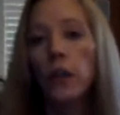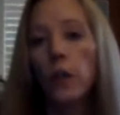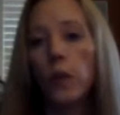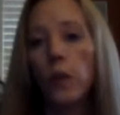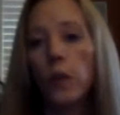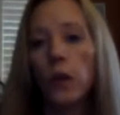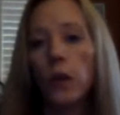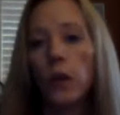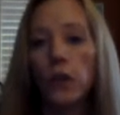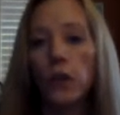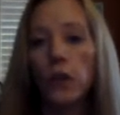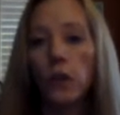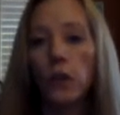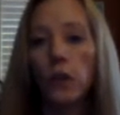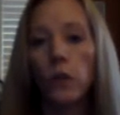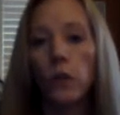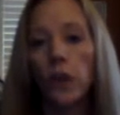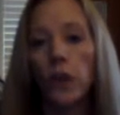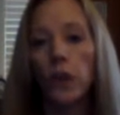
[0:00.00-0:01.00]

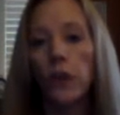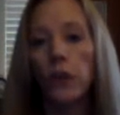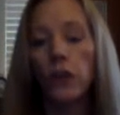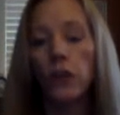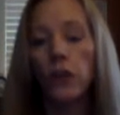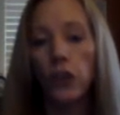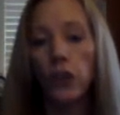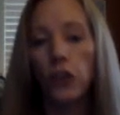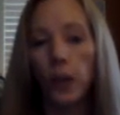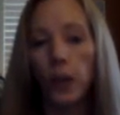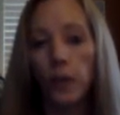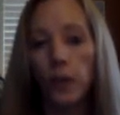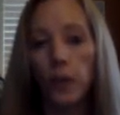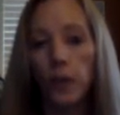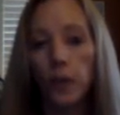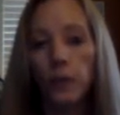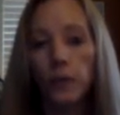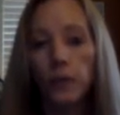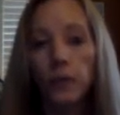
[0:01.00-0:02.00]
interpersonal
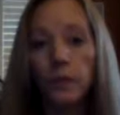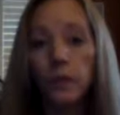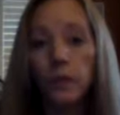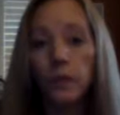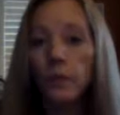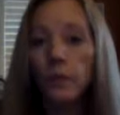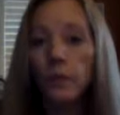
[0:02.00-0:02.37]
relationships.